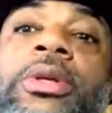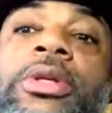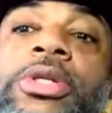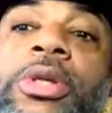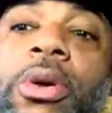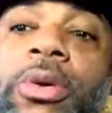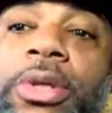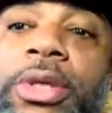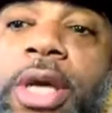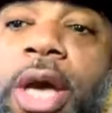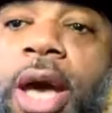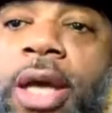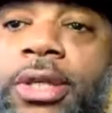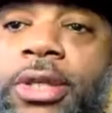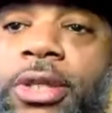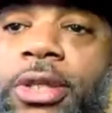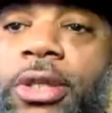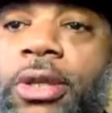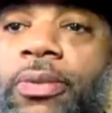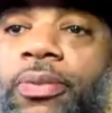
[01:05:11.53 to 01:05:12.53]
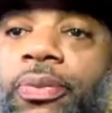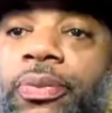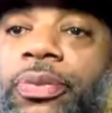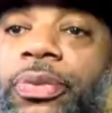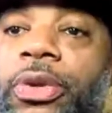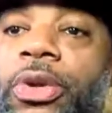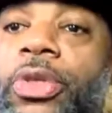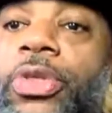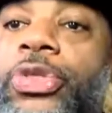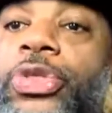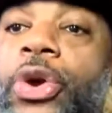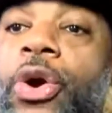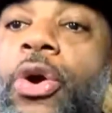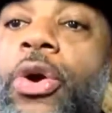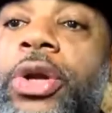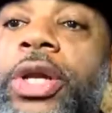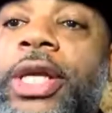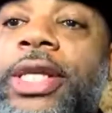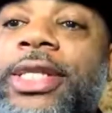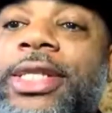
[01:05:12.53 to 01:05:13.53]
So yes,
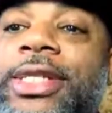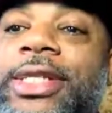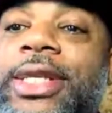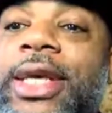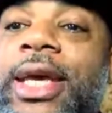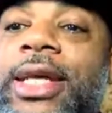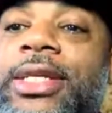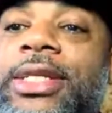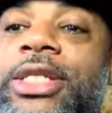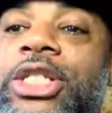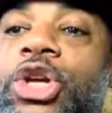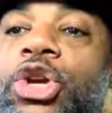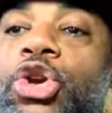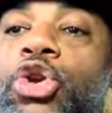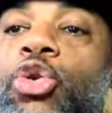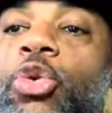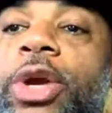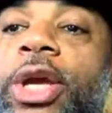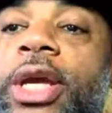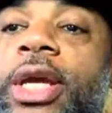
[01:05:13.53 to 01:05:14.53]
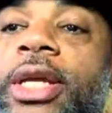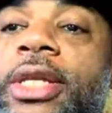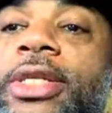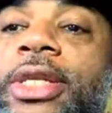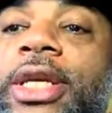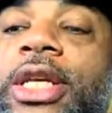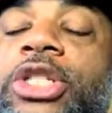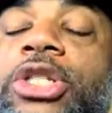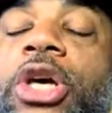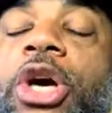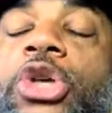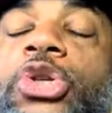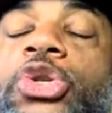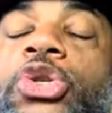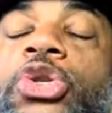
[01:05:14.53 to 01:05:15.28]
36 degrees is a